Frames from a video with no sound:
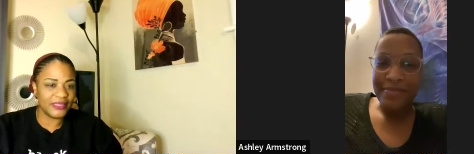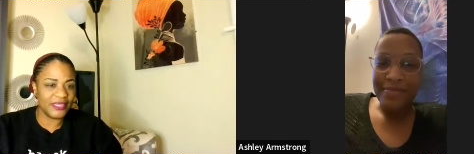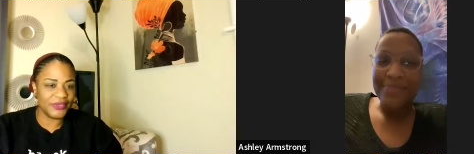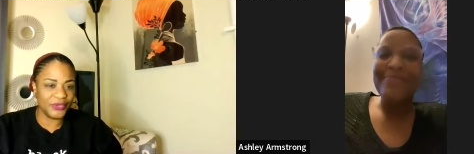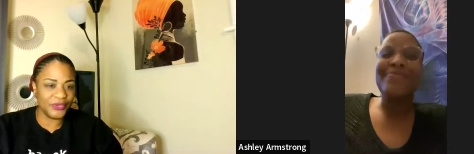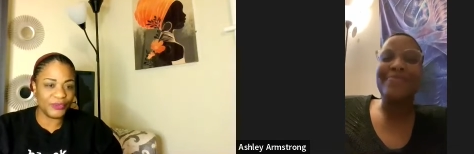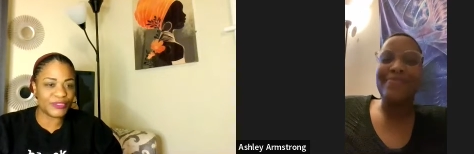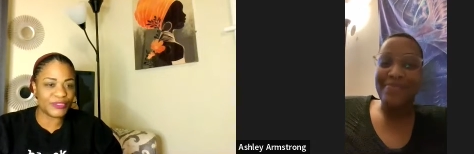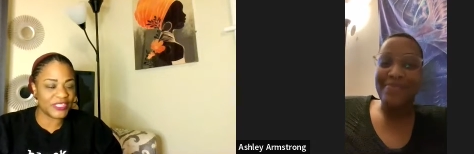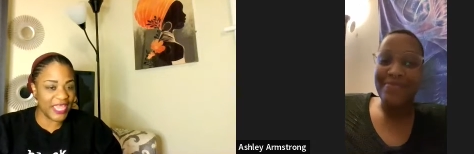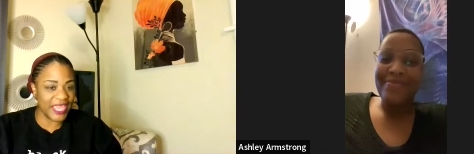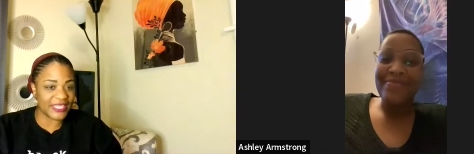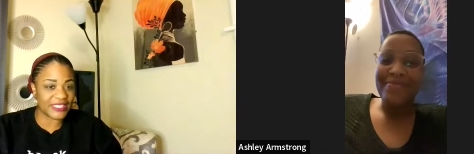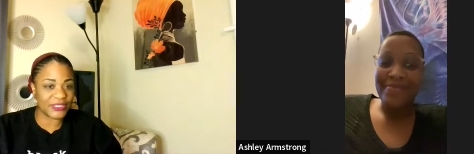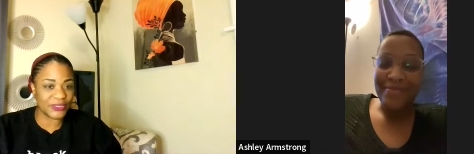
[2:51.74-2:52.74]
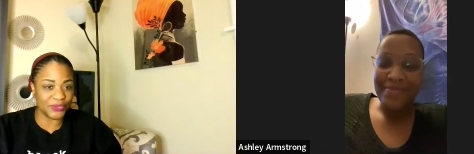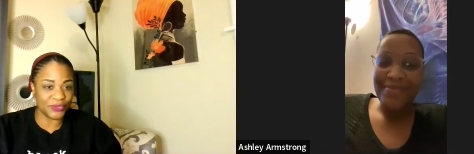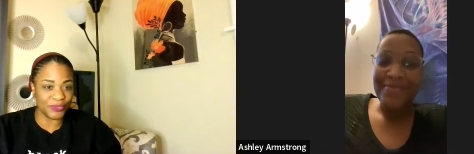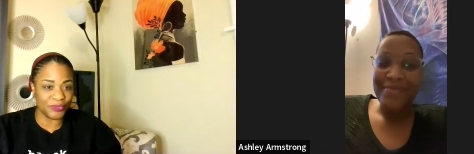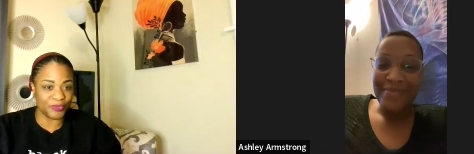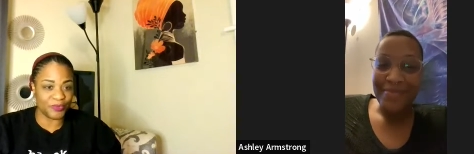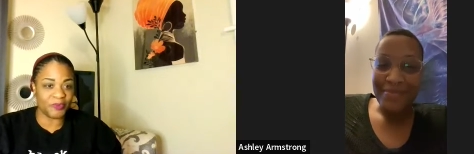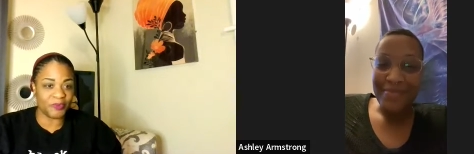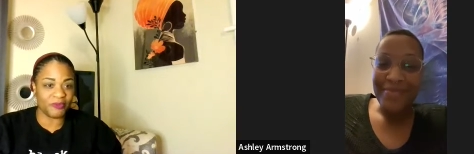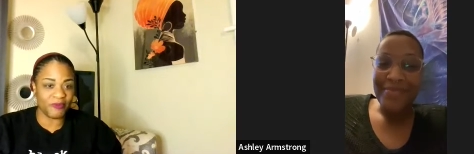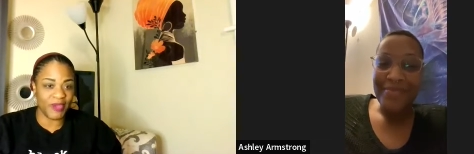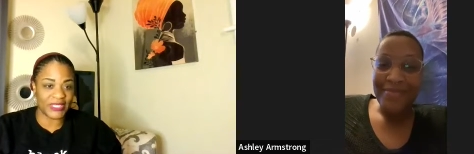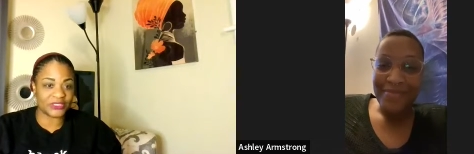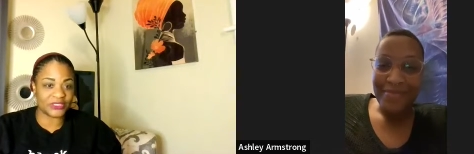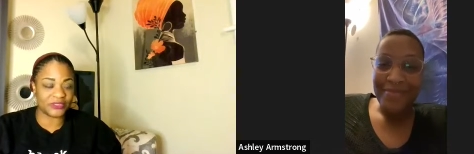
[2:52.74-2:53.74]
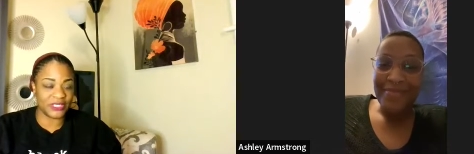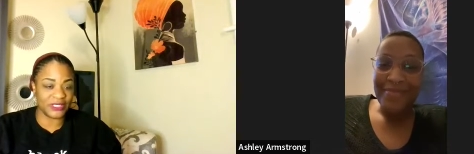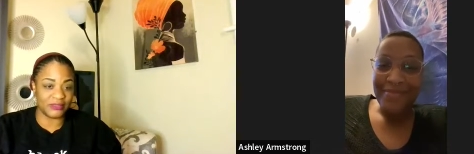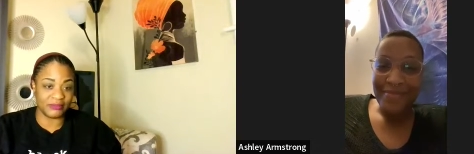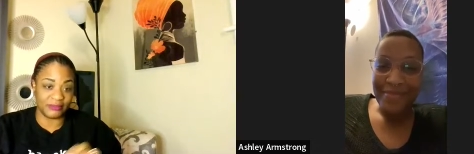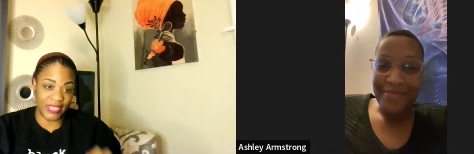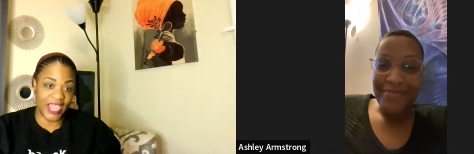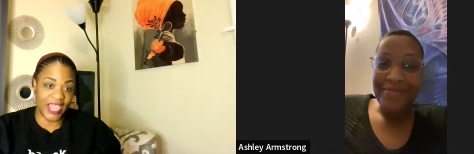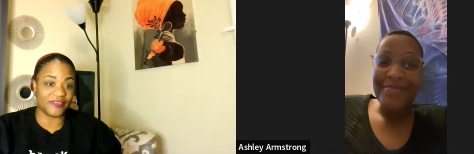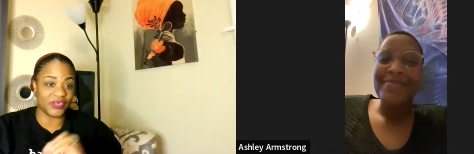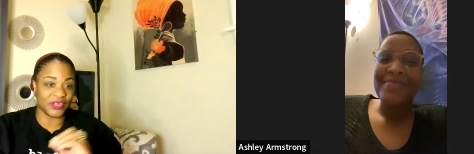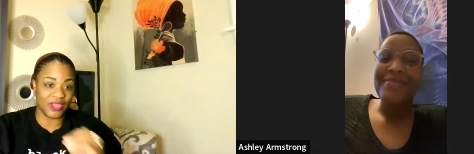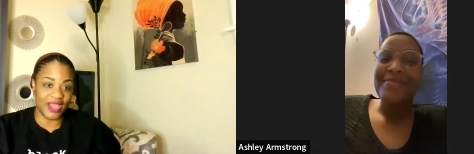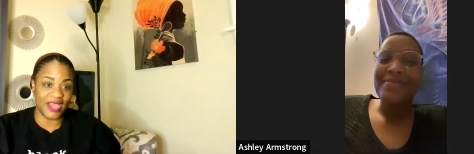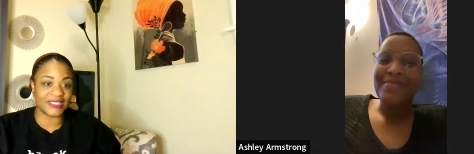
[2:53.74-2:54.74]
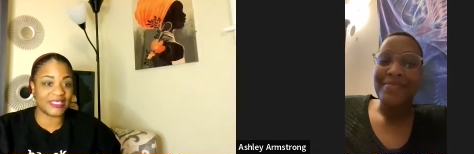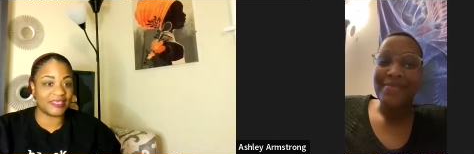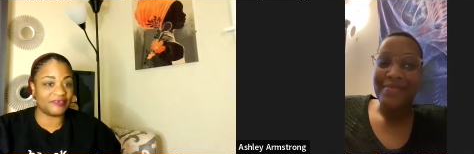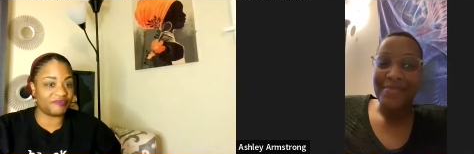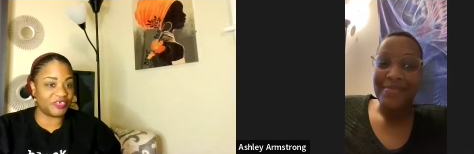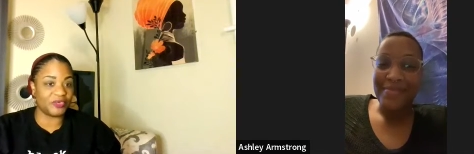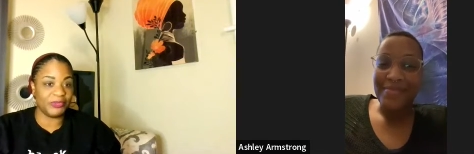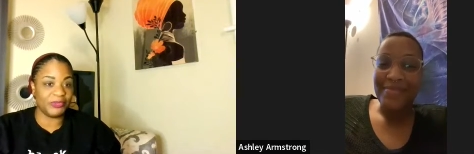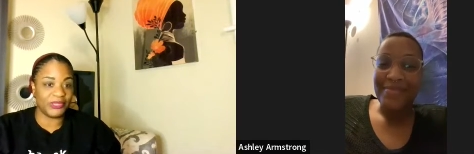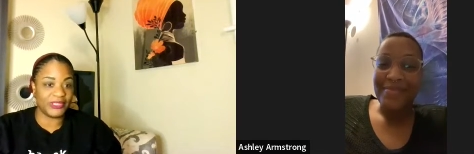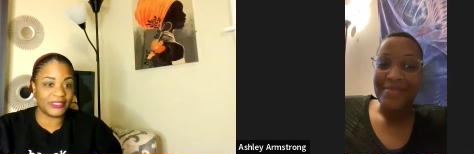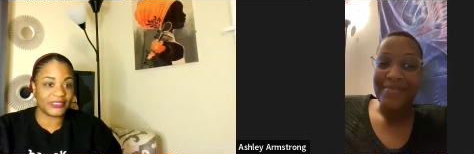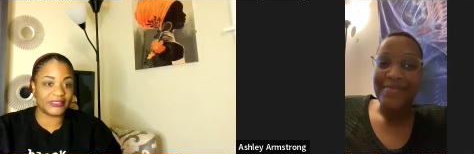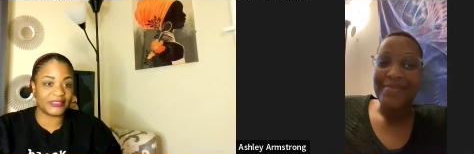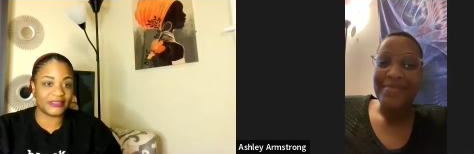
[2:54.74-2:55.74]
Speaker 1: and mm-hmm. to write to gather the content for your book.